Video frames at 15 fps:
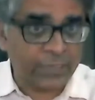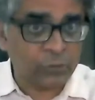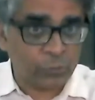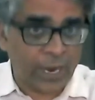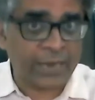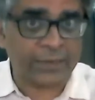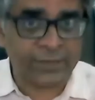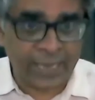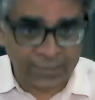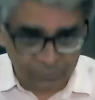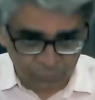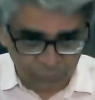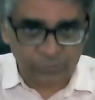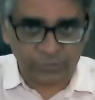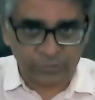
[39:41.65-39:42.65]
to add that
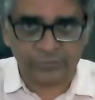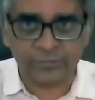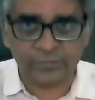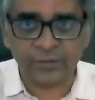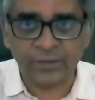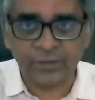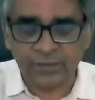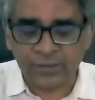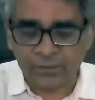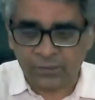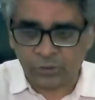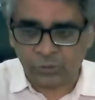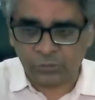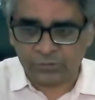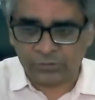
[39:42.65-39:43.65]
to this
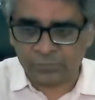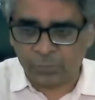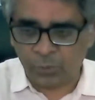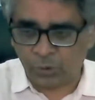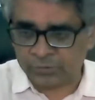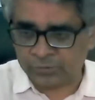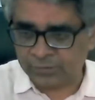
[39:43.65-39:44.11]
pot.